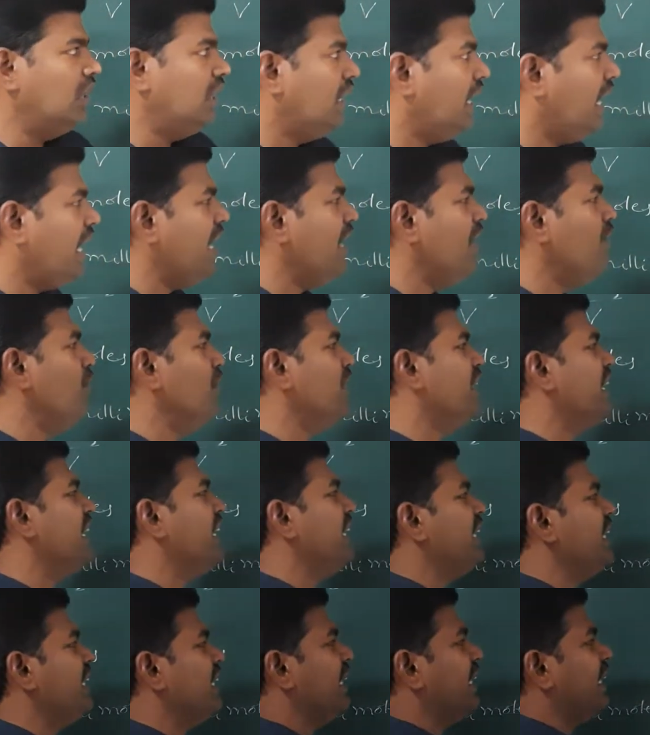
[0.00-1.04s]
and we
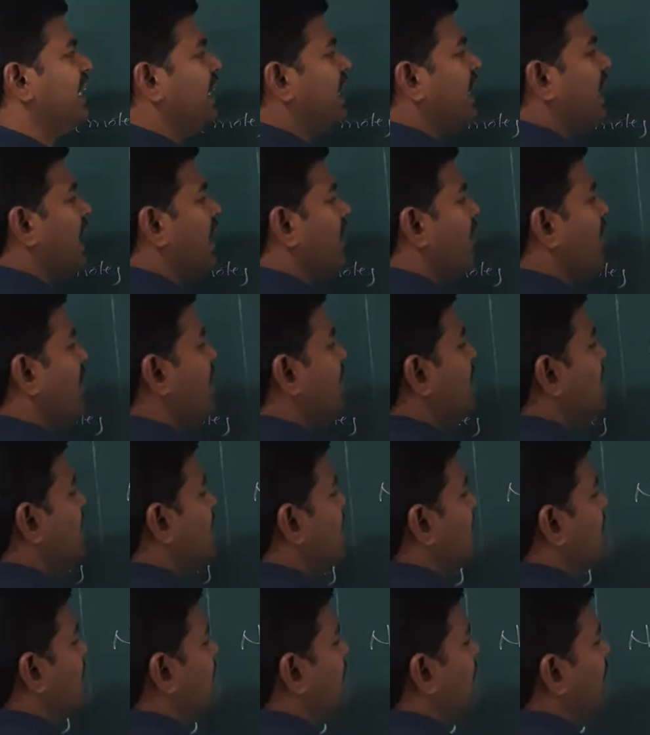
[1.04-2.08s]
can convert
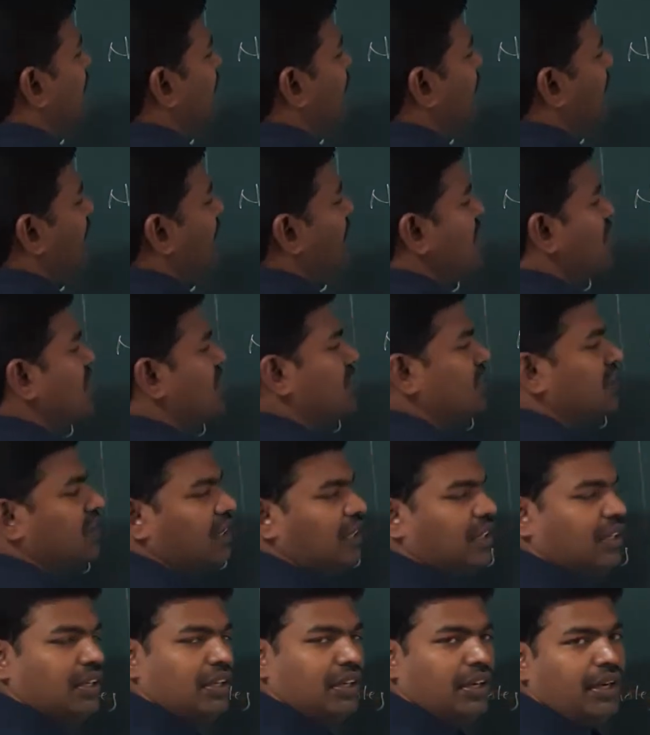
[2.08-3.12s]
this equivalents
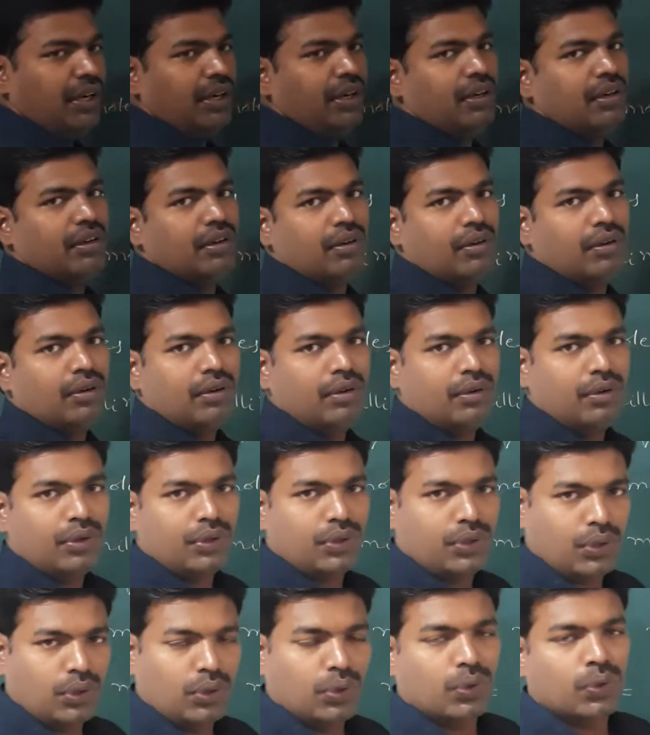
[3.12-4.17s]

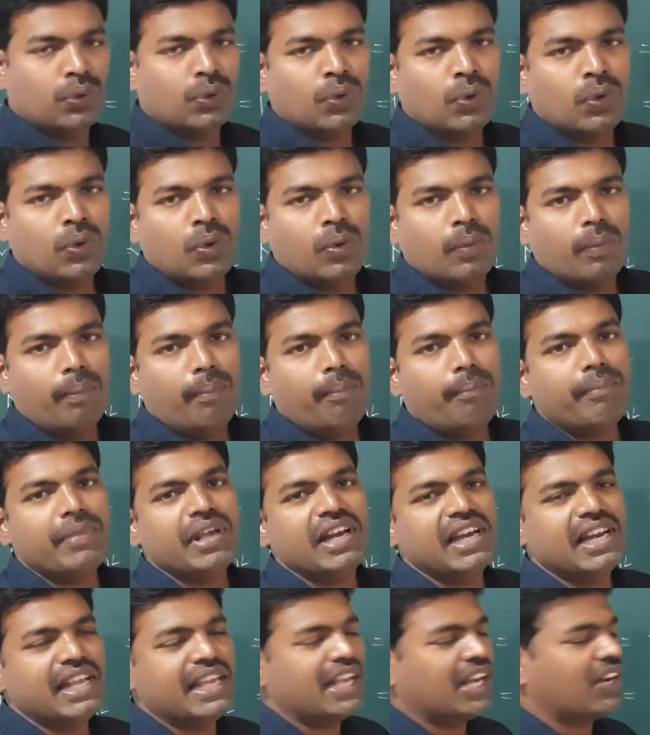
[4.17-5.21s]
to
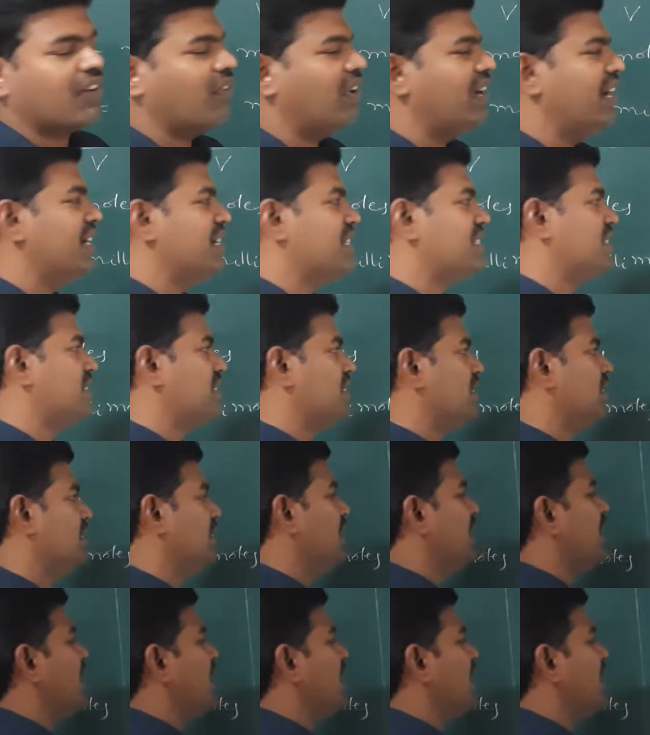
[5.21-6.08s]
milli equivalents, that